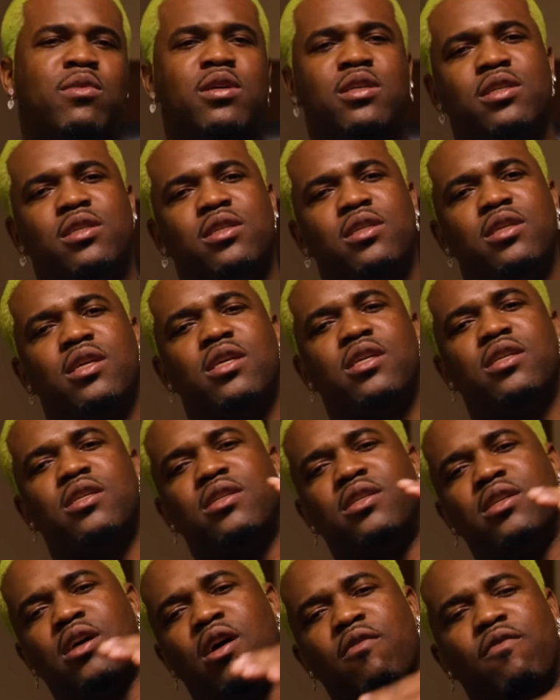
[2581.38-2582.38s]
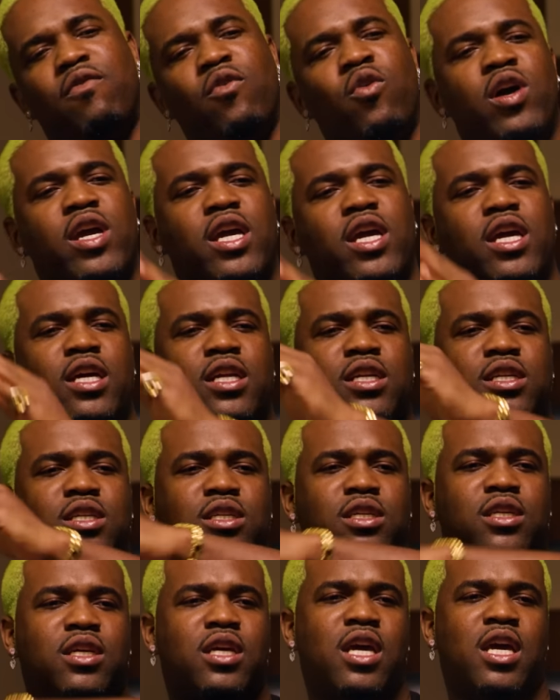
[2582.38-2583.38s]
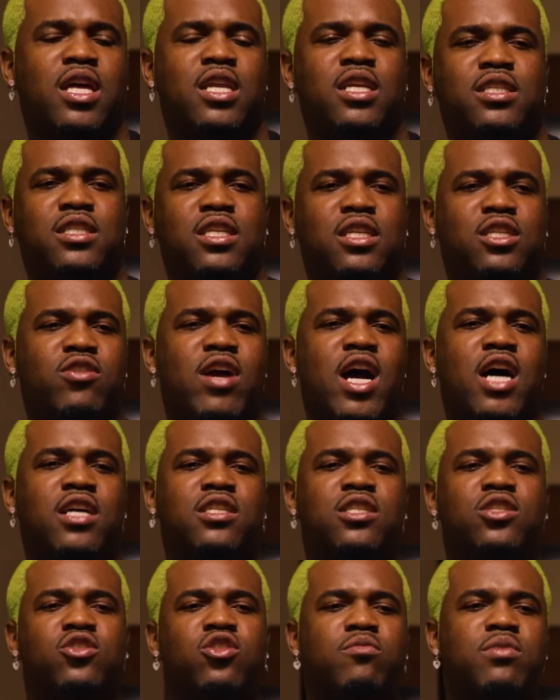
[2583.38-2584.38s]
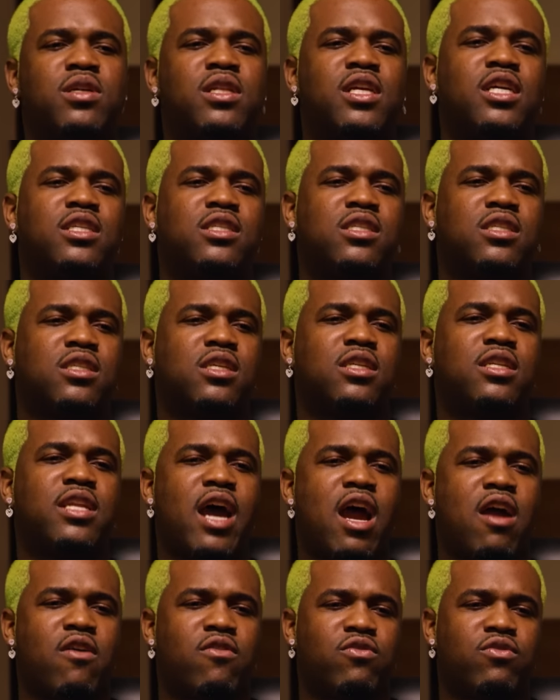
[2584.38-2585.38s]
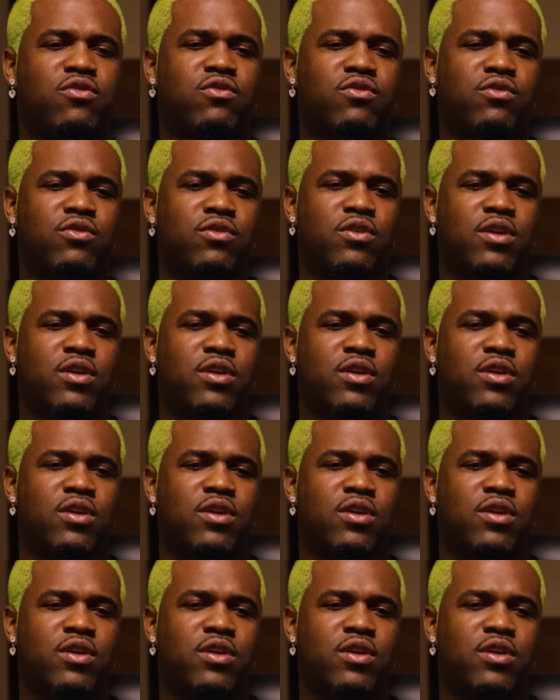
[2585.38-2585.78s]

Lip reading: is a voyage, and it's the trials and tribulations of Daryl,